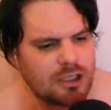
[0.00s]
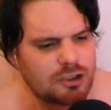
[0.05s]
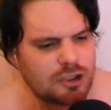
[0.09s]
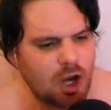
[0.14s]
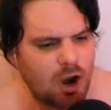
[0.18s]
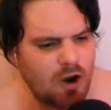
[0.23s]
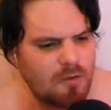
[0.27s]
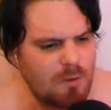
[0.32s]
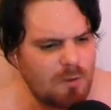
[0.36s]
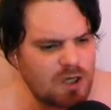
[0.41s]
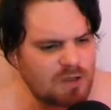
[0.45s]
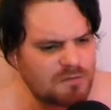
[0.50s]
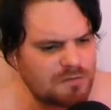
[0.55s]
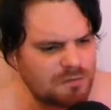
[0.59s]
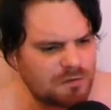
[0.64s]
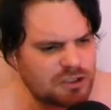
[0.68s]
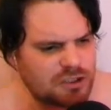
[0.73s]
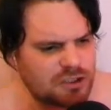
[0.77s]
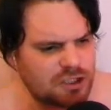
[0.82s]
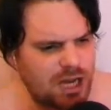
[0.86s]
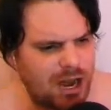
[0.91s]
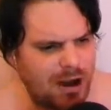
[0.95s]
so much for
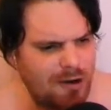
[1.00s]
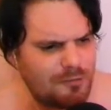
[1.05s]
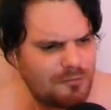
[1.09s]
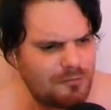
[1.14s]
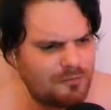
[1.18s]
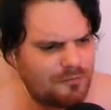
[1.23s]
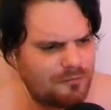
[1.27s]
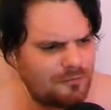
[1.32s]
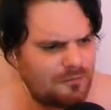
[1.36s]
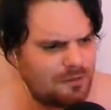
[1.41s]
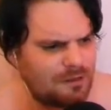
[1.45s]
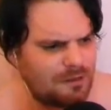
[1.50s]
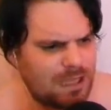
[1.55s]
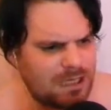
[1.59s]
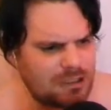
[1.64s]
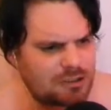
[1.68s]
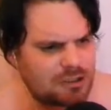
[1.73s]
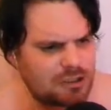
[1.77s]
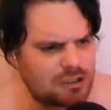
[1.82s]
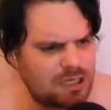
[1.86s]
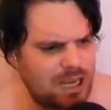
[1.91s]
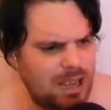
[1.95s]
stealth. Let's
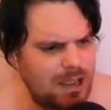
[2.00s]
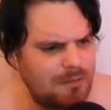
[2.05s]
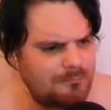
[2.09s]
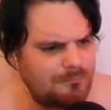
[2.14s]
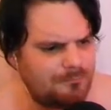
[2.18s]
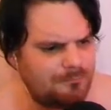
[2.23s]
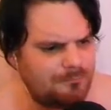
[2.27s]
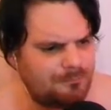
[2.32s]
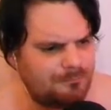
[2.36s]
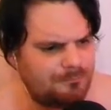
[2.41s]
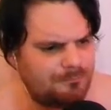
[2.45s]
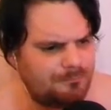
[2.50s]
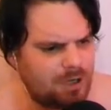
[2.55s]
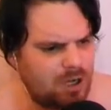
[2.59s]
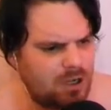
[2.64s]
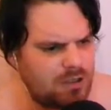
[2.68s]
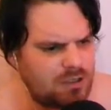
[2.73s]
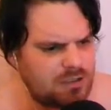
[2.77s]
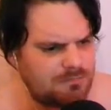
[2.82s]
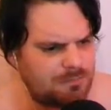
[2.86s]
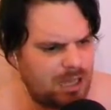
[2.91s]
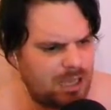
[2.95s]
just get
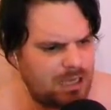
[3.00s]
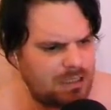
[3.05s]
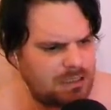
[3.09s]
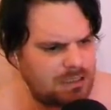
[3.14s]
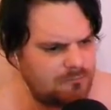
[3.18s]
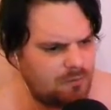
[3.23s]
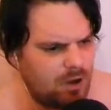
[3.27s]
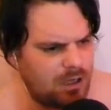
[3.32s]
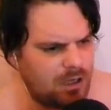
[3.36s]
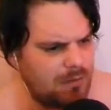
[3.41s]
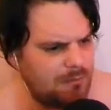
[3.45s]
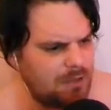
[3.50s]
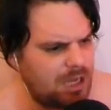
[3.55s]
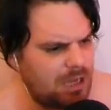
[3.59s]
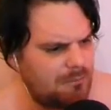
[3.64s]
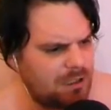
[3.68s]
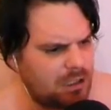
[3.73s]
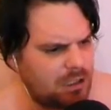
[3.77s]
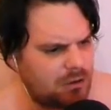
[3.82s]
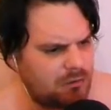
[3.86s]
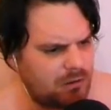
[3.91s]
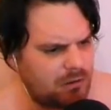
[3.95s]
guns blazing. Right, let me get
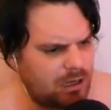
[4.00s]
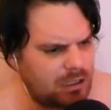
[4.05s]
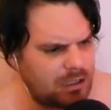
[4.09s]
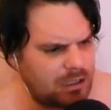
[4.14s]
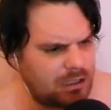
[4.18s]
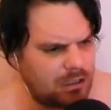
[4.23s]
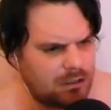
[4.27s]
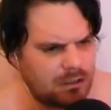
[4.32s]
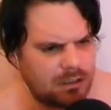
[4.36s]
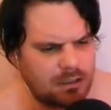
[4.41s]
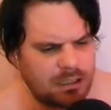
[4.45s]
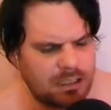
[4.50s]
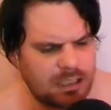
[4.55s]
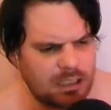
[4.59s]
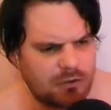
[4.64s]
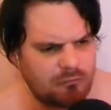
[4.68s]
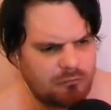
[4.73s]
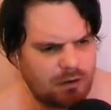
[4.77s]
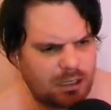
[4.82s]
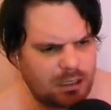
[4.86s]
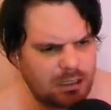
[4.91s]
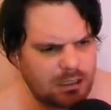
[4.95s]
me cranky, the
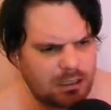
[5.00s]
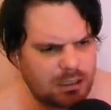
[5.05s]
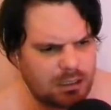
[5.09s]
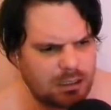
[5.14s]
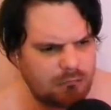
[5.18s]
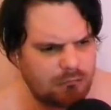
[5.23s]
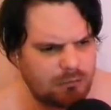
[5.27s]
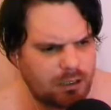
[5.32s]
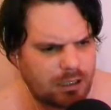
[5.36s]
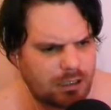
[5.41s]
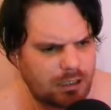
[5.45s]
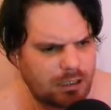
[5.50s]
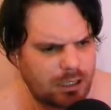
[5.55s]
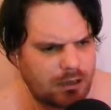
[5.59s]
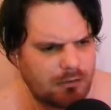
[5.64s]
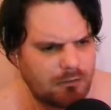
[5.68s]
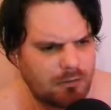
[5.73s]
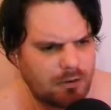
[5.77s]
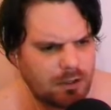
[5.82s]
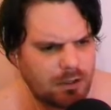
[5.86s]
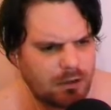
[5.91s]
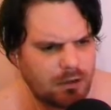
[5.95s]
cranky, the crank
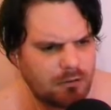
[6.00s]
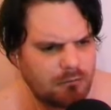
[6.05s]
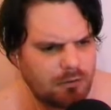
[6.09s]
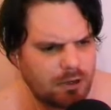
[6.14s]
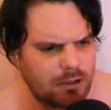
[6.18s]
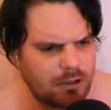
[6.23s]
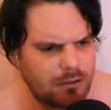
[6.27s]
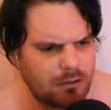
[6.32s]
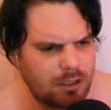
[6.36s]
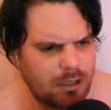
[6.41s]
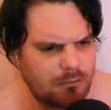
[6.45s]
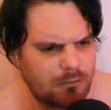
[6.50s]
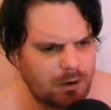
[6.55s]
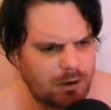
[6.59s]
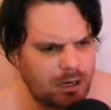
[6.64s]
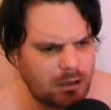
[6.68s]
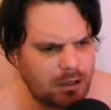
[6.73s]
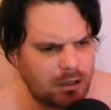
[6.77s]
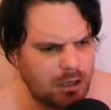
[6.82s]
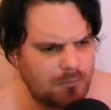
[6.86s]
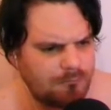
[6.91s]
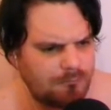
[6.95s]
out. Right, yep,
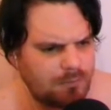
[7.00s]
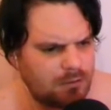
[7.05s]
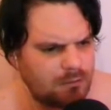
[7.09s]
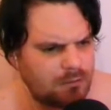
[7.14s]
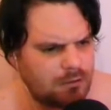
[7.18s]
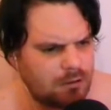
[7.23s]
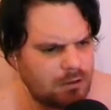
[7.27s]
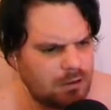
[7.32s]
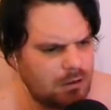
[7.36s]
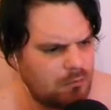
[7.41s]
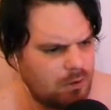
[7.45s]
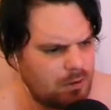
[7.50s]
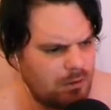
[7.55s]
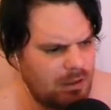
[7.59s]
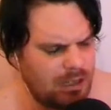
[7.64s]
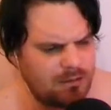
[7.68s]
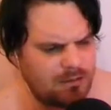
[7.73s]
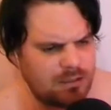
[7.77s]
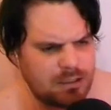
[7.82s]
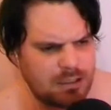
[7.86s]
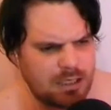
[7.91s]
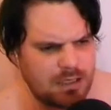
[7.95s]
crank up. Well,
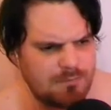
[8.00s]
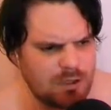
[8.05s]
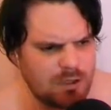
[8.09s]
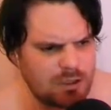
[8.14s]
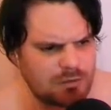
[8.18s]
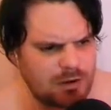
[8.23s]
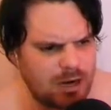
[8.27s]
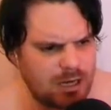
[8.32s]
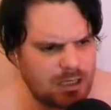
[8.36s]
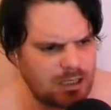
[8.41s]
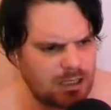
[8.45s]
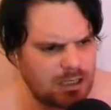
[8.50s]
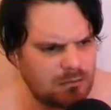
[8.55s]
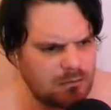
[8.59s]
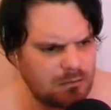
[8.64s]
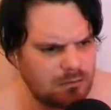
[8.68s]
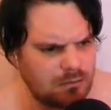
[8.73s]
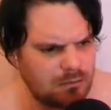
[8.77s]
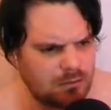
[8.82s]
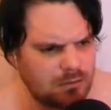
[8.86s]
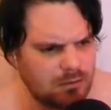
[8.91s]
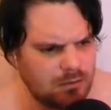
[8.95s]
that didn't need much cranking.
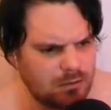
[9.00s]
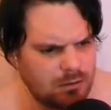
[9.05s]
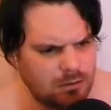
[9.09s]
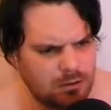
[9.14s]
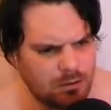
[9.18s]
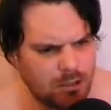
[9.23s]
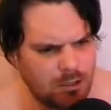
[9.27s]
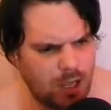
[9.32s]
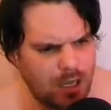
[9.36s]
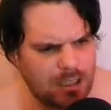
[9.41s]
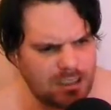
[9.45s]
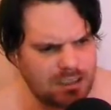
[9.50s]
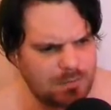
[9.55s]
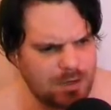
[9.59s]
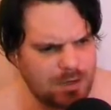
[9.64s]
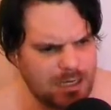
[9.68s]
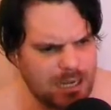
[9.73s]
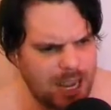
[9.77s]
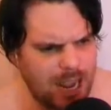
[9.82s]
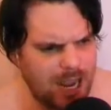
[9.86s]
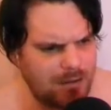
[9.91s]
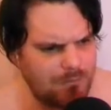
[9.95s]
You lied to me,
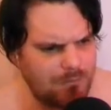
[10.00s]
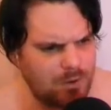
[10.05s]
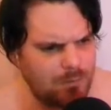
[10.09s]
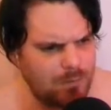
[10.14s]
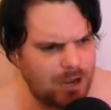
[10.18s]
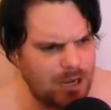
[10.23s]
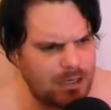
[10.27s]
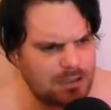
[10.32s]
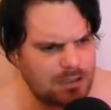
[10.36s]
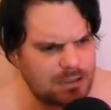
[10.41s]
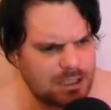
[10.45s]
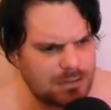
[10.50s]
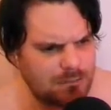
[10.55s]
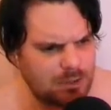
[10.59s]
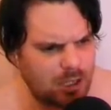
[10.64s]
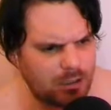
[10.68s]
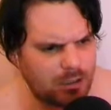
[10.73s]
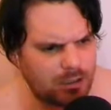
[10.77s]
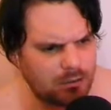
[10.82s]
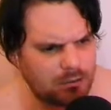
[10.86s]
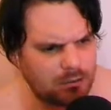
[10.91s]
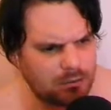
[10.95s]
game. You made it seem
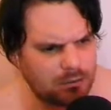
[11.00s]
like